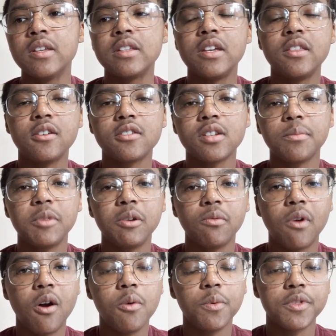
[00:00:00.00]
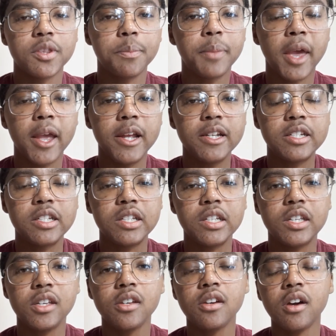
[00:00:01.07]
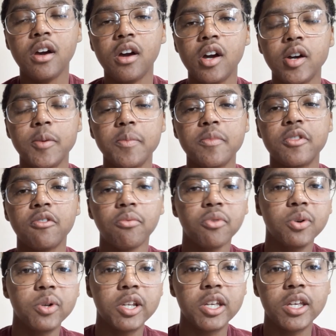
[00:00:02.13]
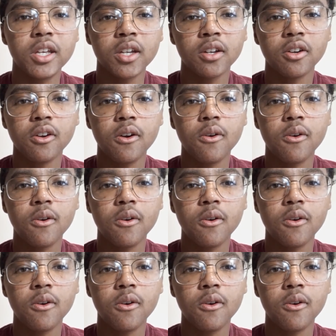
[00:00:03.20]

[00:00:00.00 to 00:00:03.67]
either something wrong with the painting, the rooting,